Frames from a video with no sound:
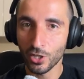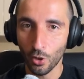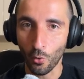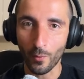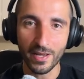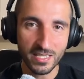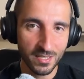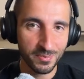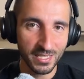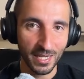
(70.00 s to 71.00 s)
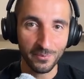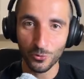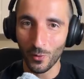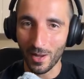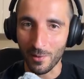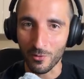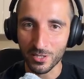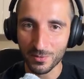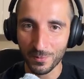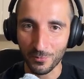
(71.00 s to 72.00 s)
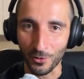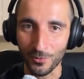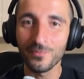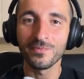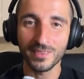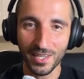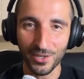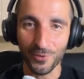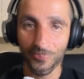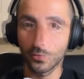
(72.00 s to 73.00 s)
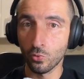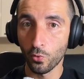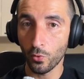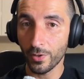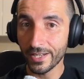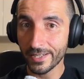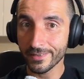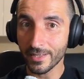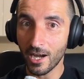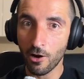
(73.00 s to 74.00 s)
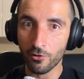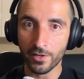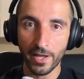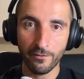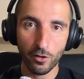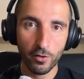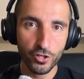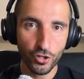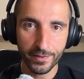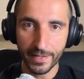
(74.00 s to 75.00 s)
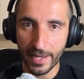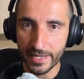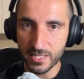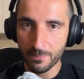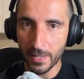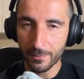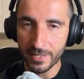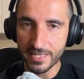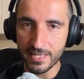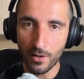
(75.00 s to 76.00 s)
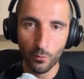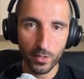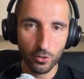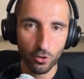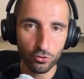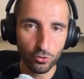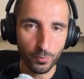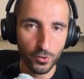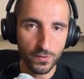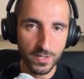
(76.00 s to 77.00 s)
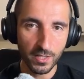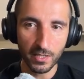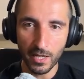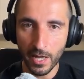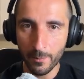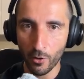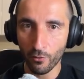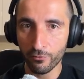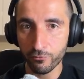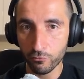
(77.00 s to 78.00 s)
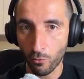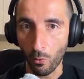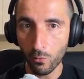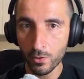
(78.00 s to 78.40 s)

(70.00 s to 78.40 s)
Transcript: go and subscribe to MLExpert Pro. Thank you. To run our evaluation experiments, we're going to be using MLflow